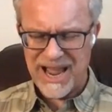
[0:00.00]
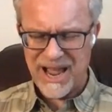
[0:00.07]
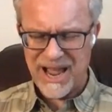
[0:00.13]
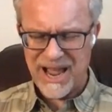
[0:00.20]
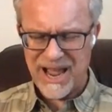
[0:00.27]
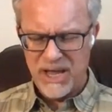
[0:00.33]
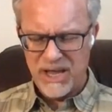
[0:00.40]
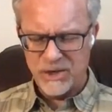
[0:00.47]
And
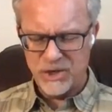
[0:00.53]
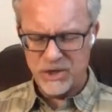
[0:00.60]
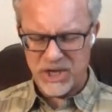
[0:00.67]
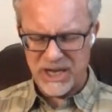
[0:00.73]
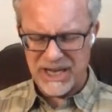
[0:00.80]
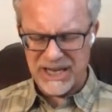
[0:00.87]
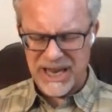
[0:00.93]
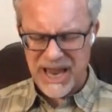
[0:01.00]
now
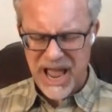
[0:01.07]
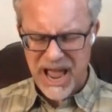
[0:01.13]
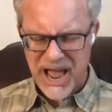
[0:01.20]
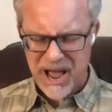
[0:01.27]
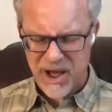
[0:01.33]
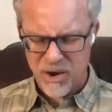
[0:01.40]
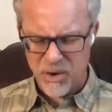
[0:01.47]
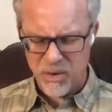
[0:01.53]
just
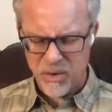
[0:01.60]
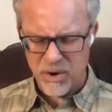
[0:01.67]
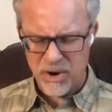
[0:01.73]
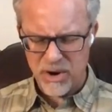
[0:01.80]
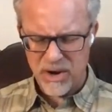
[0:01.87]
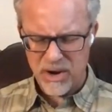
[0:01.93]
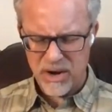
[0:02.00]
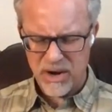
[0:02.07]

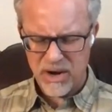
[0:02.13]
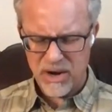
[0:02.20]
allow